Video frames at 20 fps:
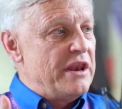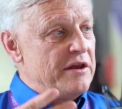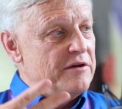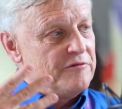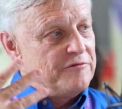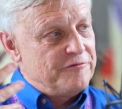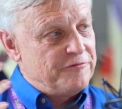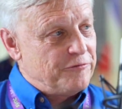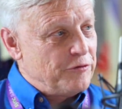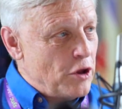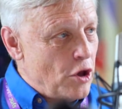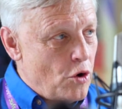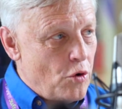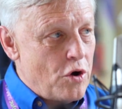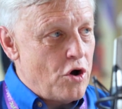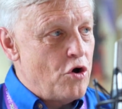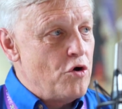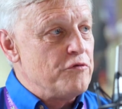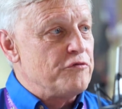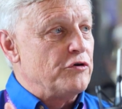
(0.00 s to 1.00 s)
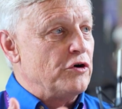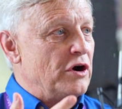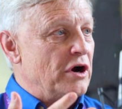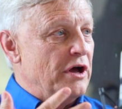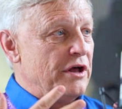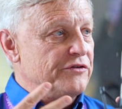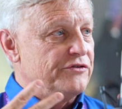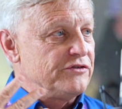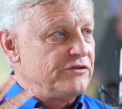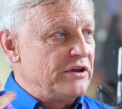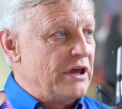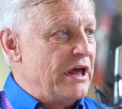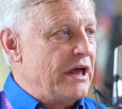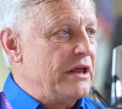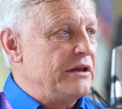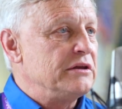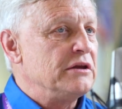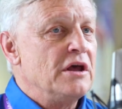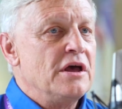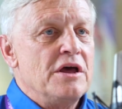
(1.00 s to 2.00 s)
it flow over us,
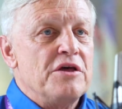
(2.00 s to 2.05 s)
and